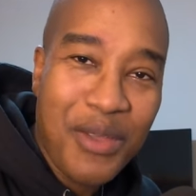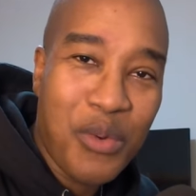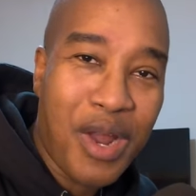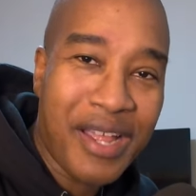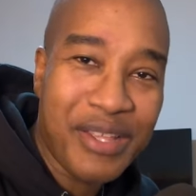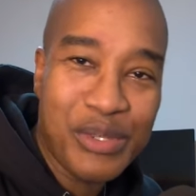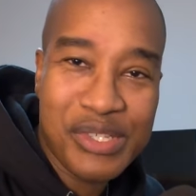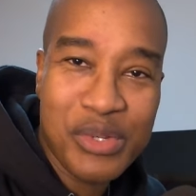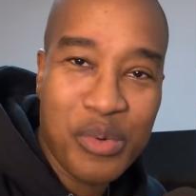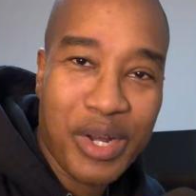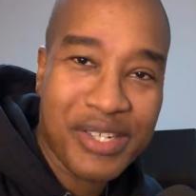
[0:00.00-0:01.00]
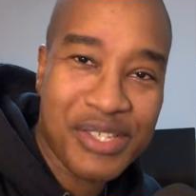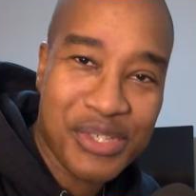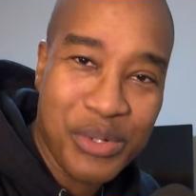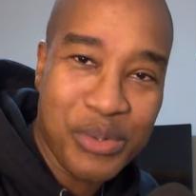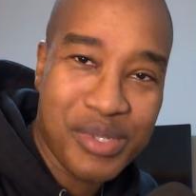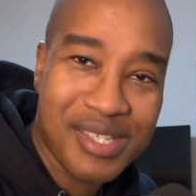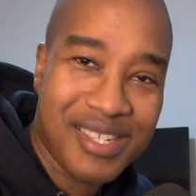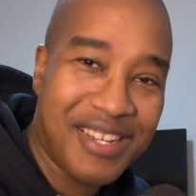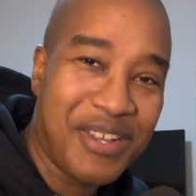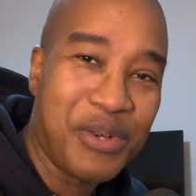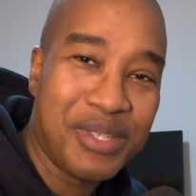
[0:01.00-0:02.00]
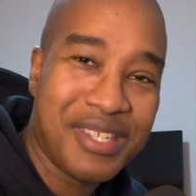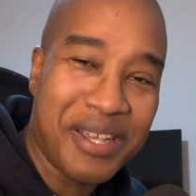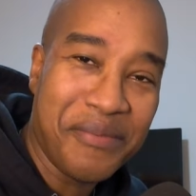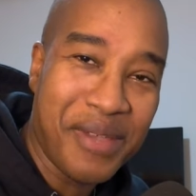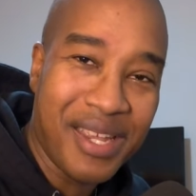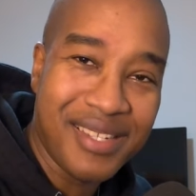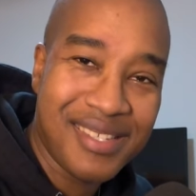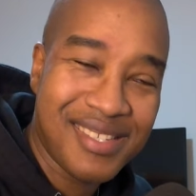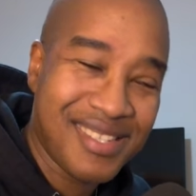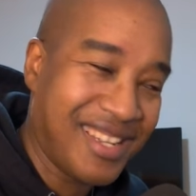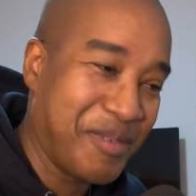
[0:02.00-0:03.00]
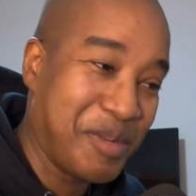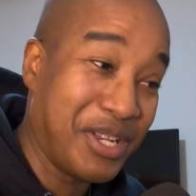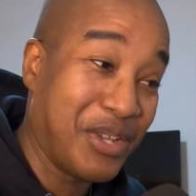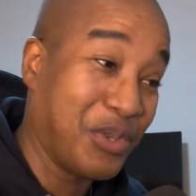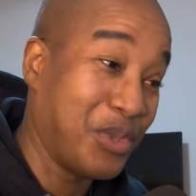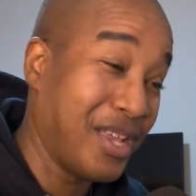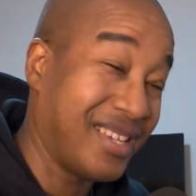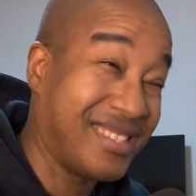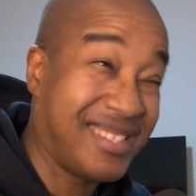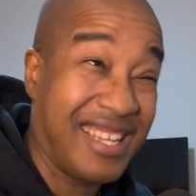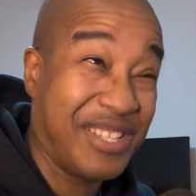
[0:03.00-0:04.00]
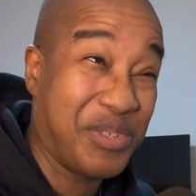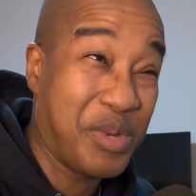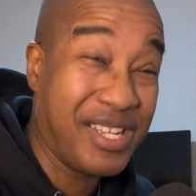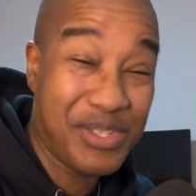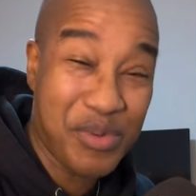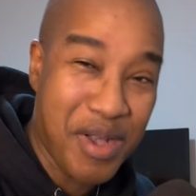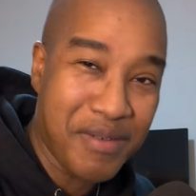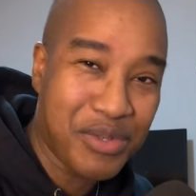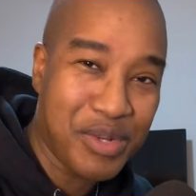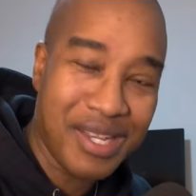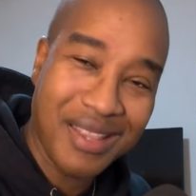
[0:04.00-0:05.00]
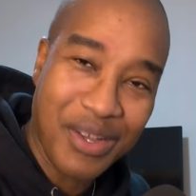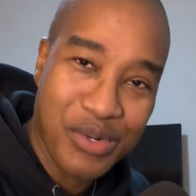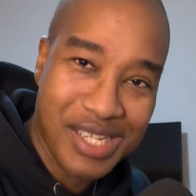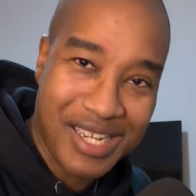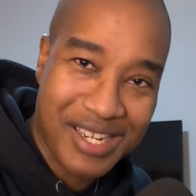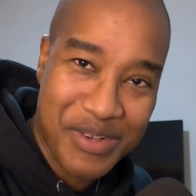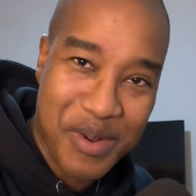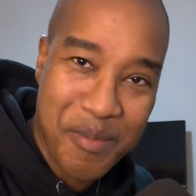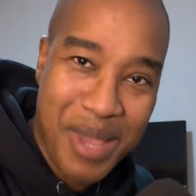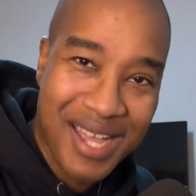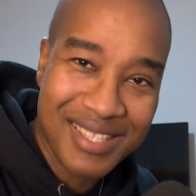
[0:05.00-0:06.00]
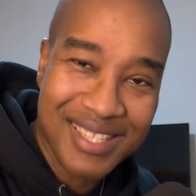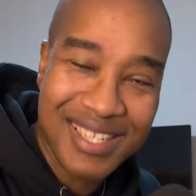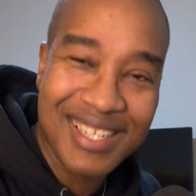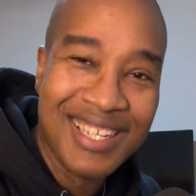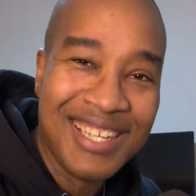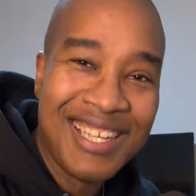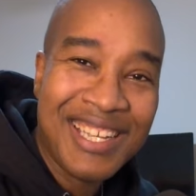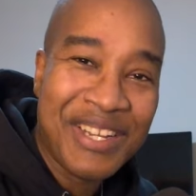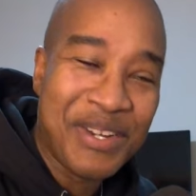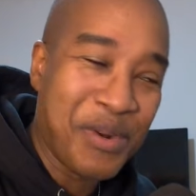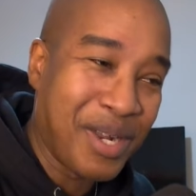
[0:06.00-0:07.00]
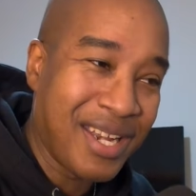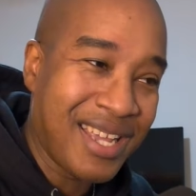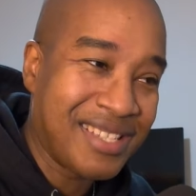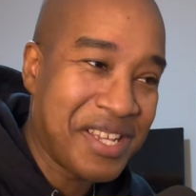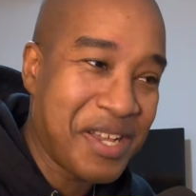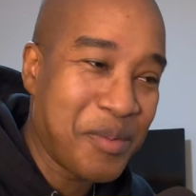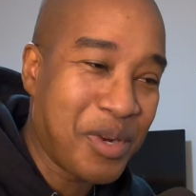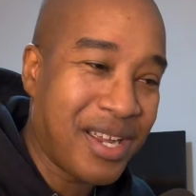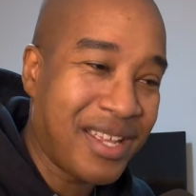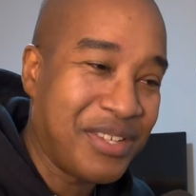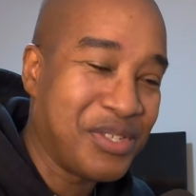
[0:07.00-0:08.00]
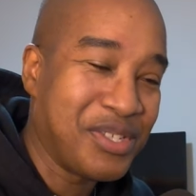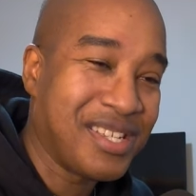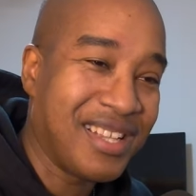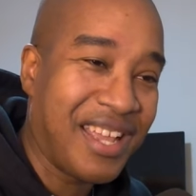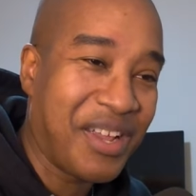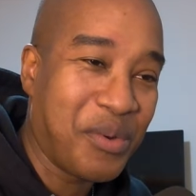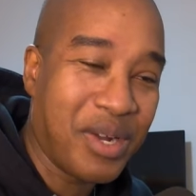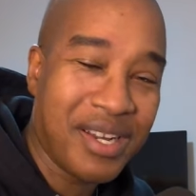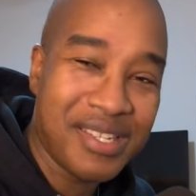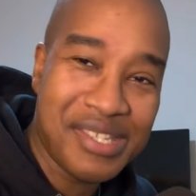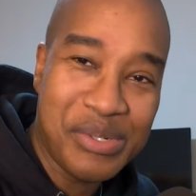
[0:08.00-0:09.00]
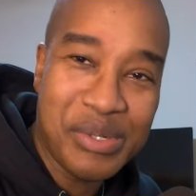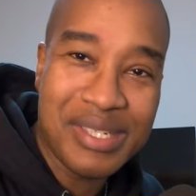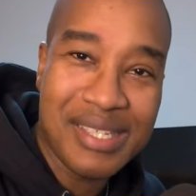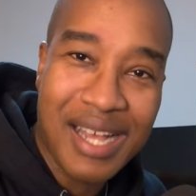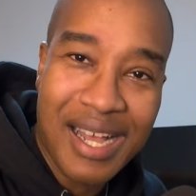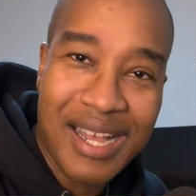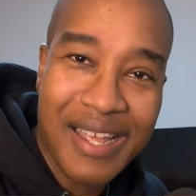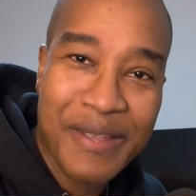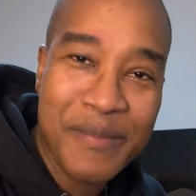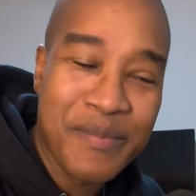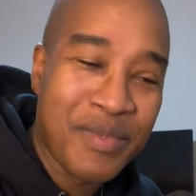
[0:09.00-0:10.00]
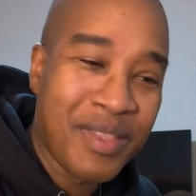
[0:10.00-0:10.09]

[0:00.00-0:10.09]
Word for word: where I used to wear suits to go to events. I mean, th that's like 2012, 2013, going back to, you know, around that time where I used to like wear a suit and tie